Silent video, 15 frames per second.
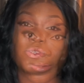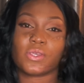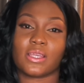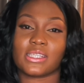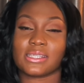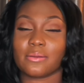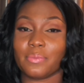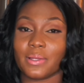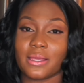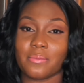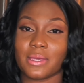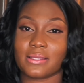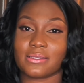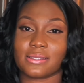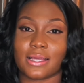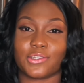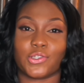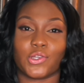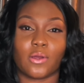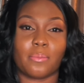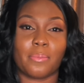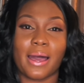So it simply means that
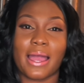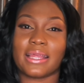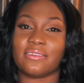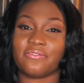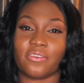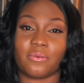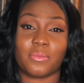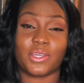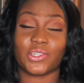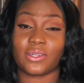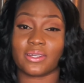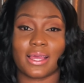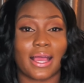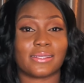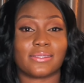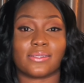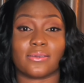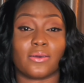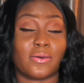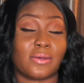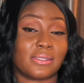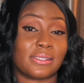your mind formation has to
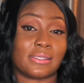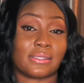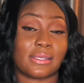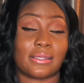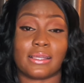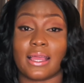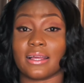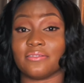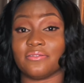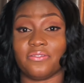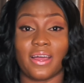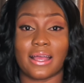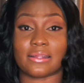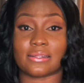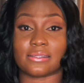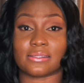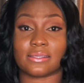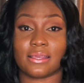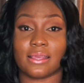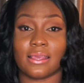consistently advance.